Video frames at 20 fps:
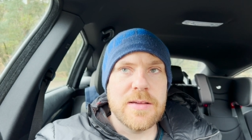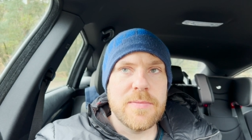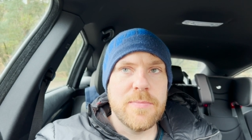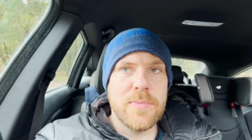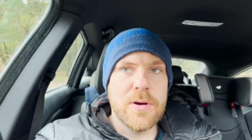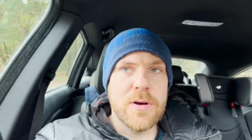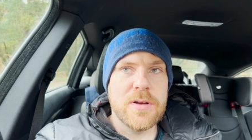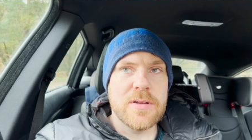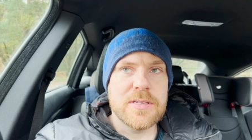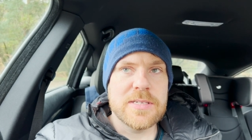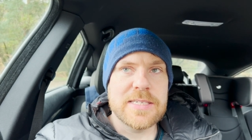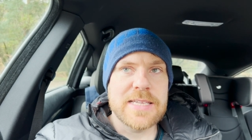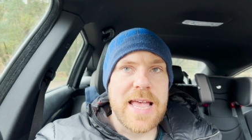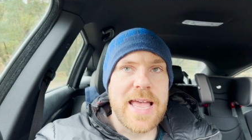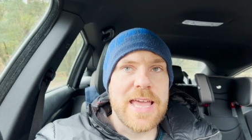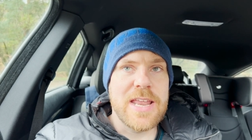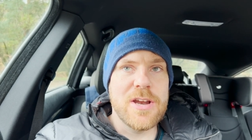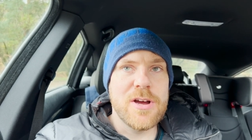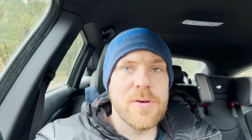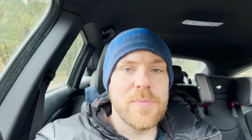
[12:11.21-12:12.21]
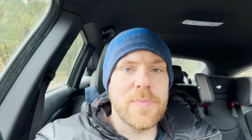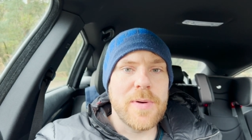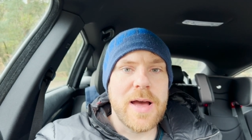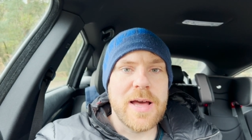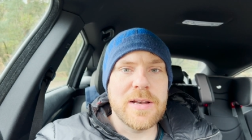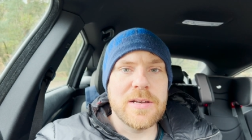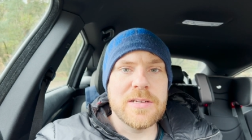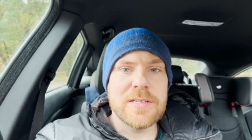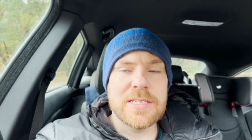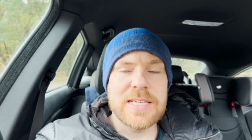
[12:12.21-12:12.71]
but setting up
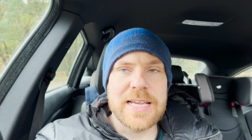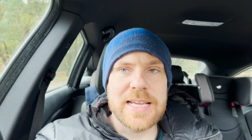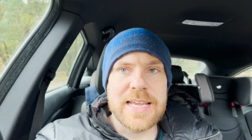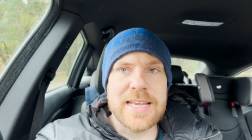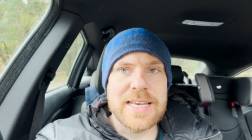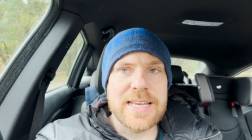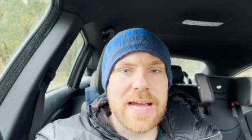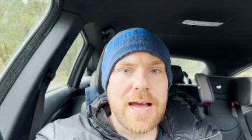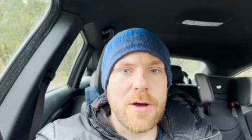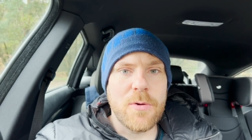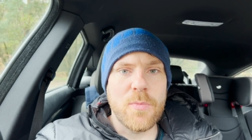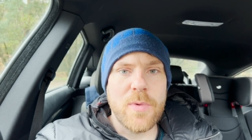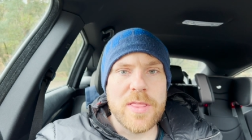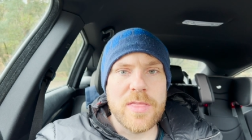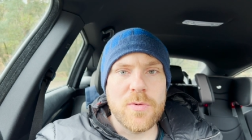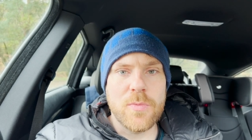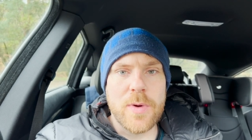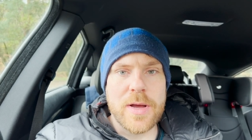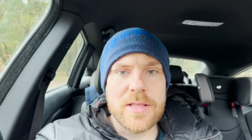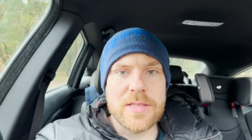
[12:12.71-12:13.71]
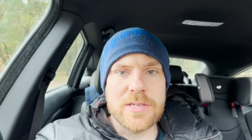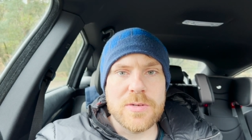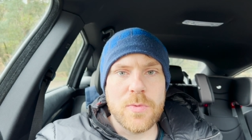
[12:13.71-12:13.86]
and taking down when the wind